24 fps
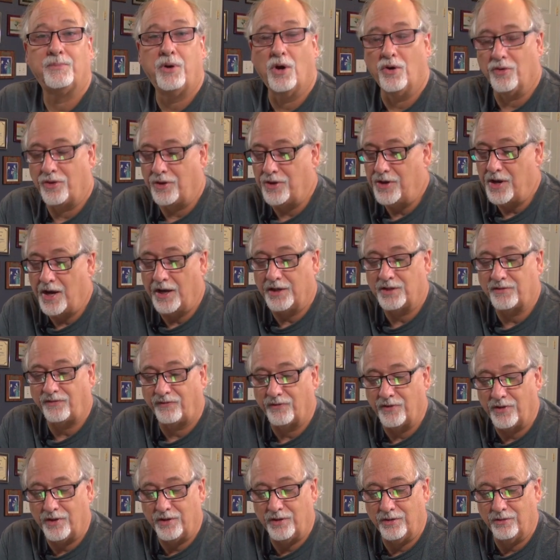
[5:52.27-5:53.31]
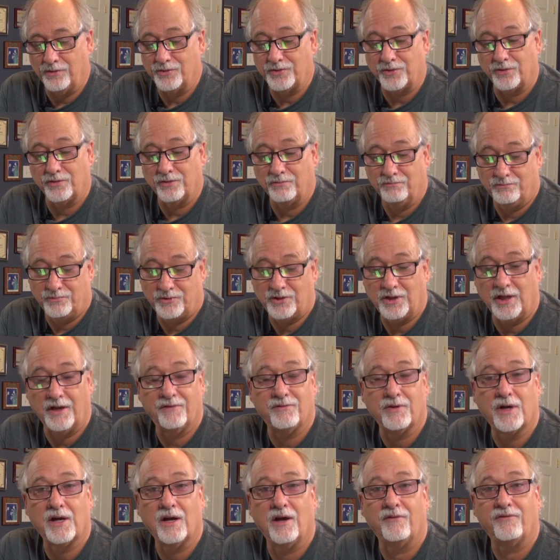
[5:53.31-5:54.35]
both nice for the user to
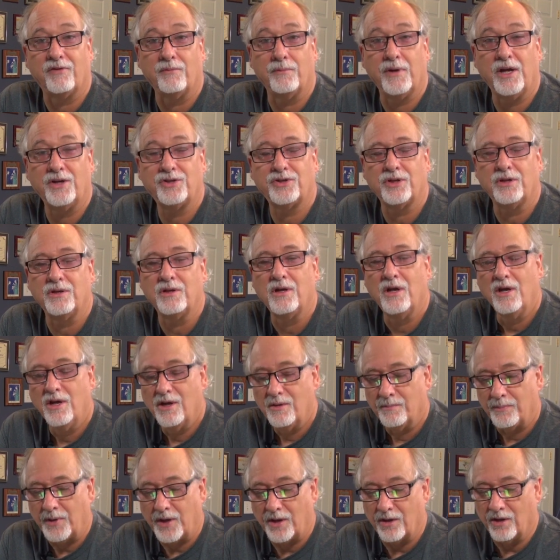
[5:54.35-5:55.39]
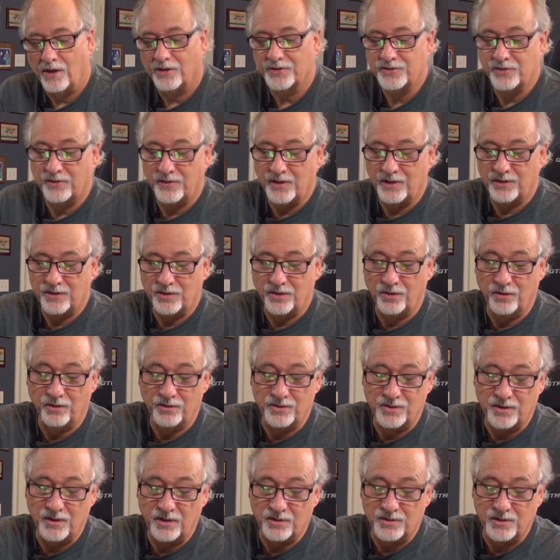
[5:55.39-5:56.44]
give a confirmation, but it also then
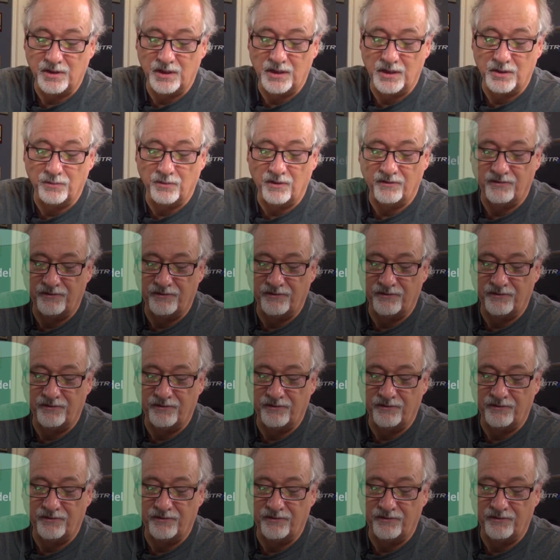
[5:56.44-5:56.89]
turns this into a